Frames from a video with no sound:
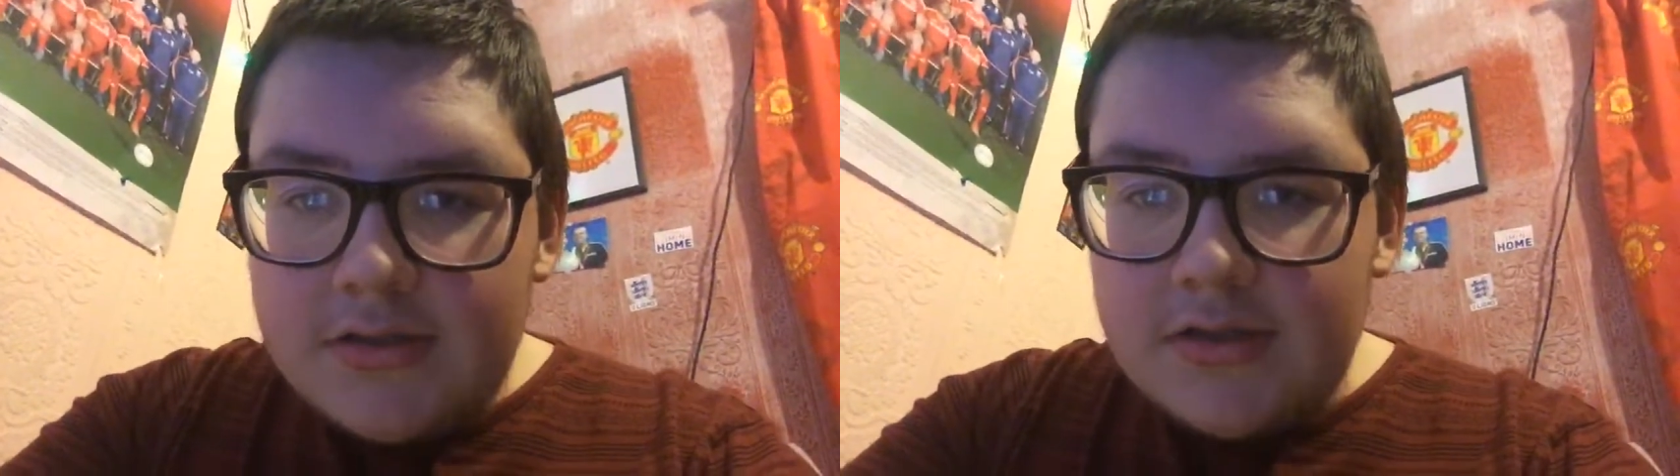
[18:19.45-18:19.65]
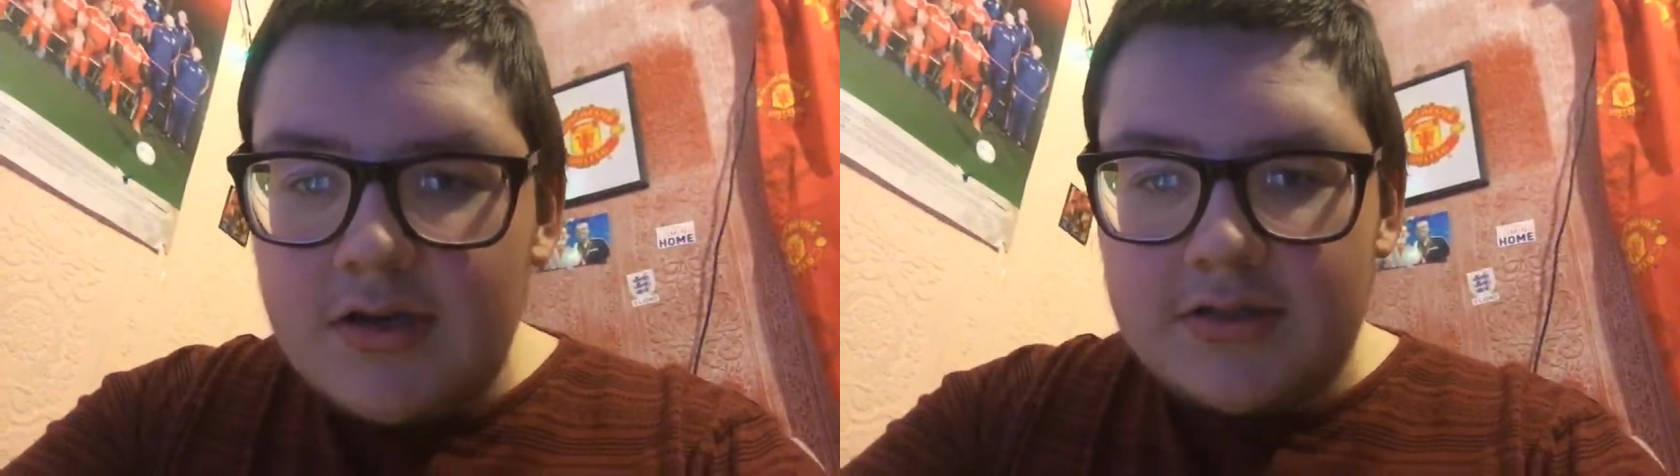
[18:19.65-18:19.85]

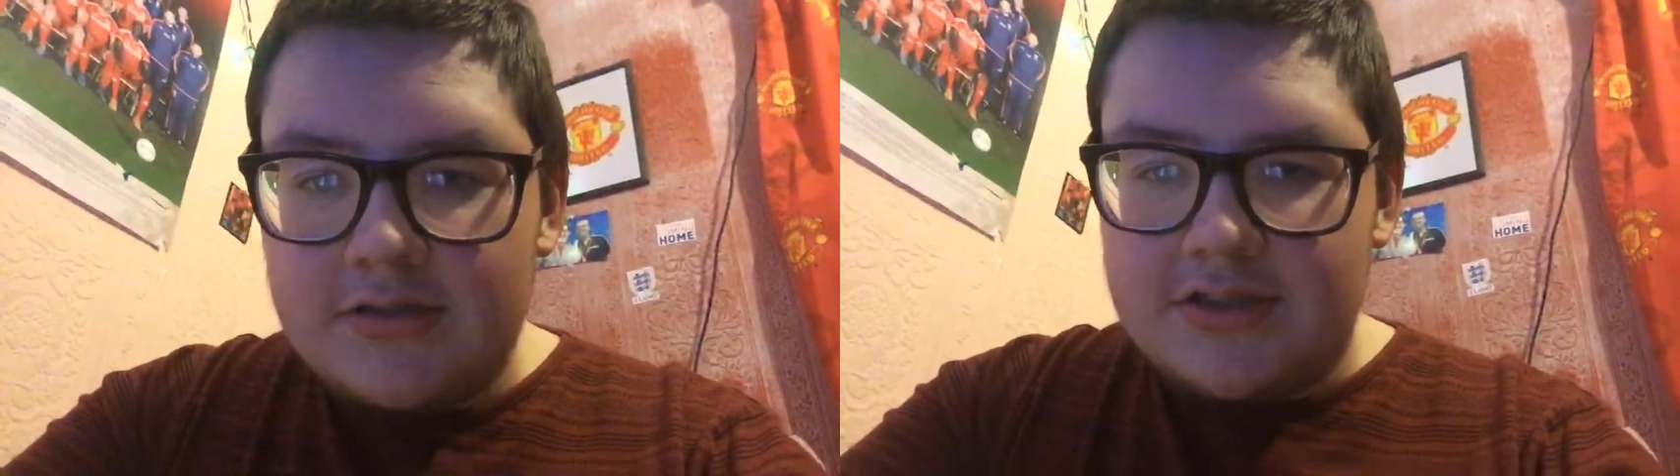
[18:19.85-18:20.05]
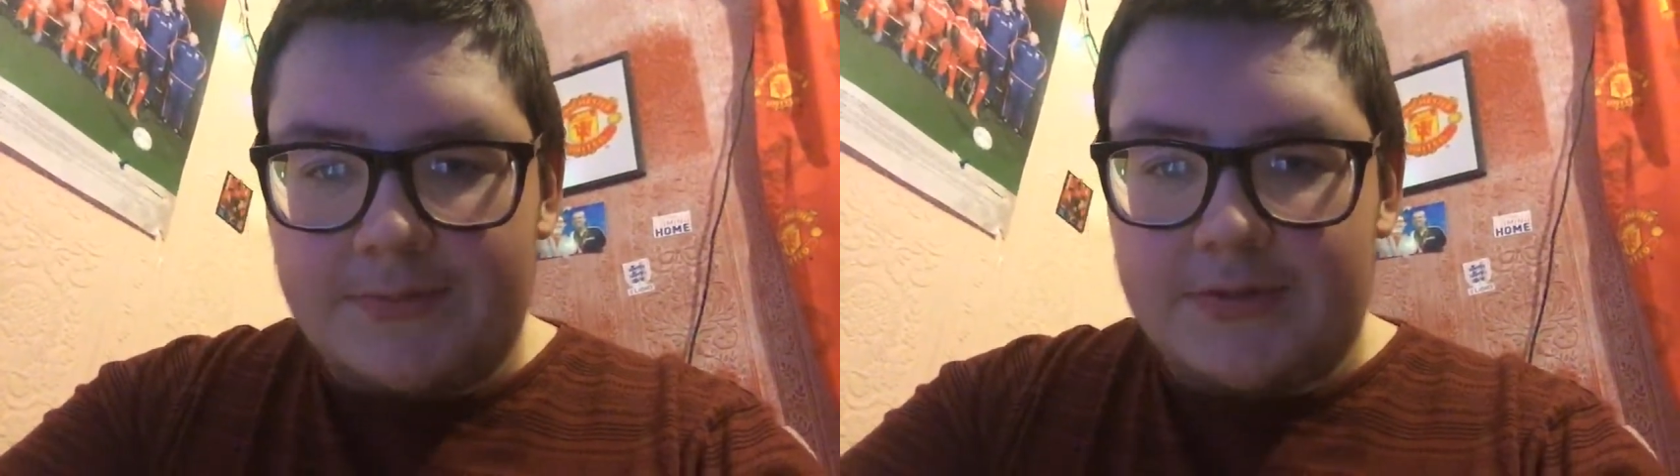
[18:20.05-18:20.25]
No, I
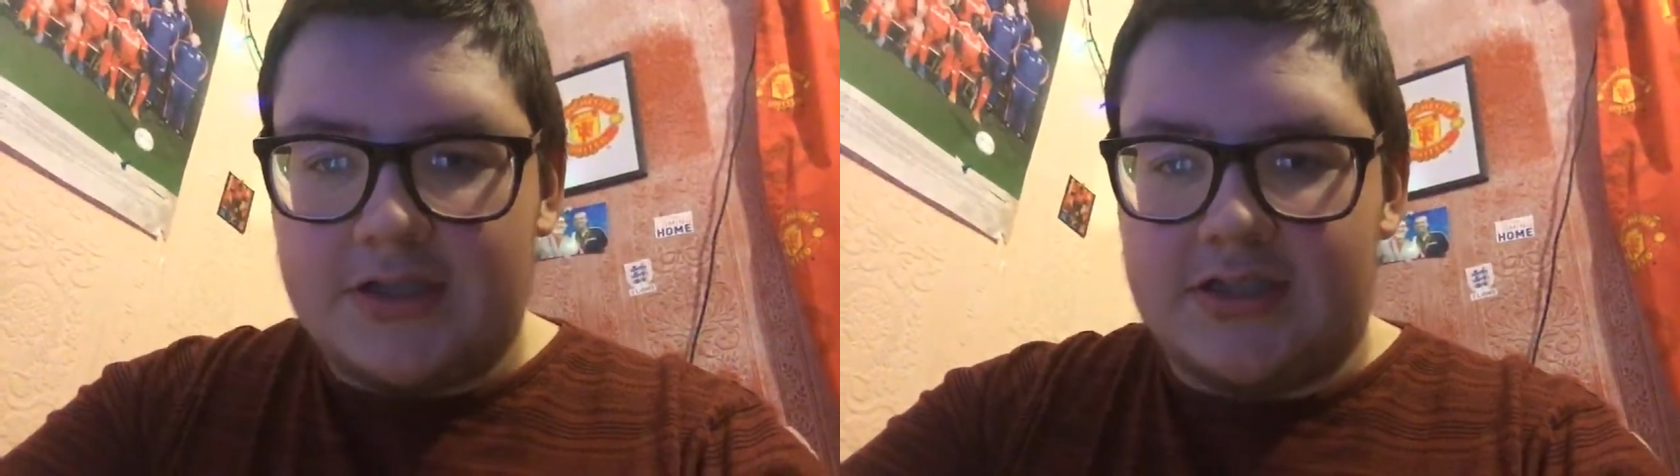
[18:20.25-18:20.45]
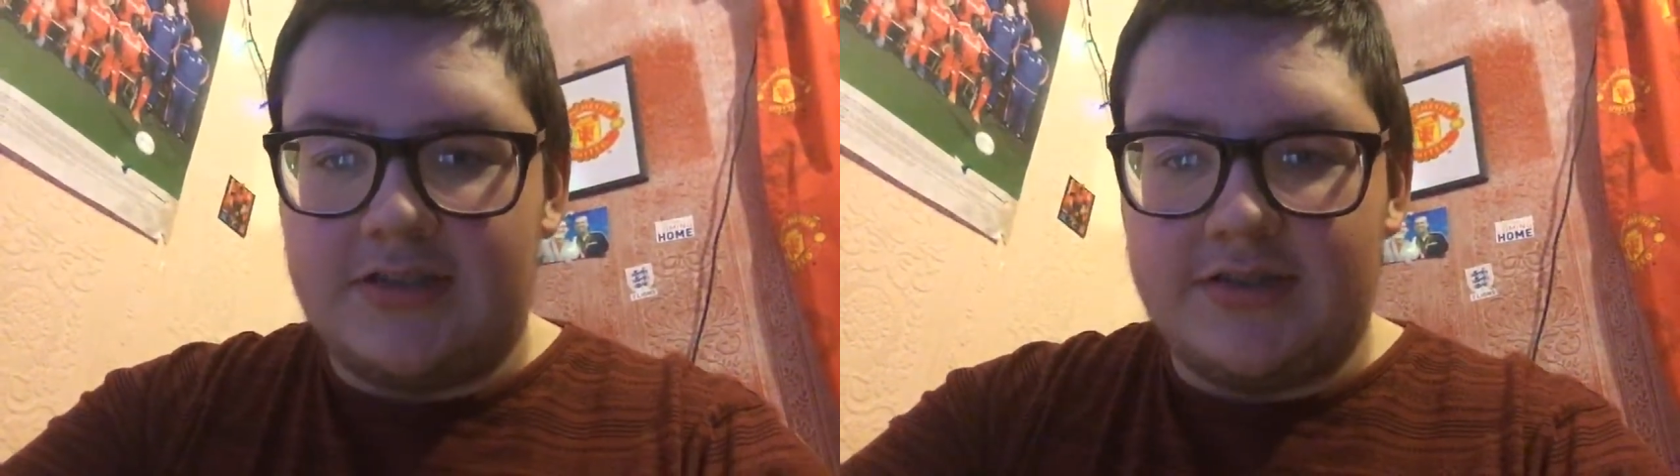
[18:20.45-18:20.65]
don't
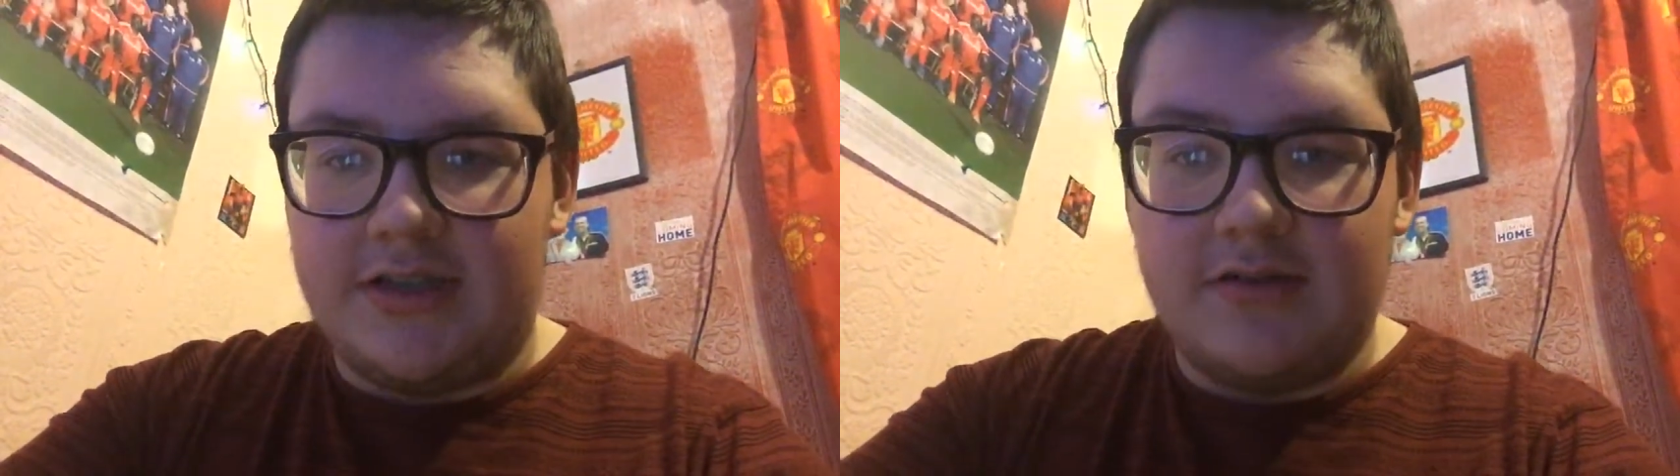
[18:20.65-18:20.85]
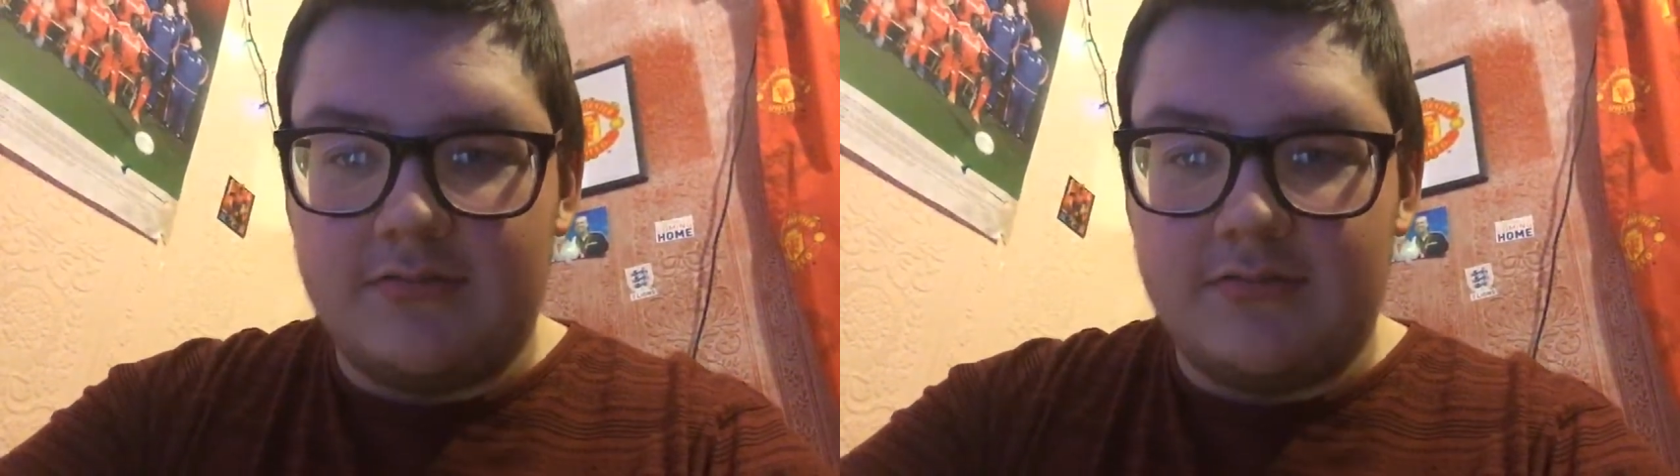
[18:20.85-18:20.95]
support Chelsea.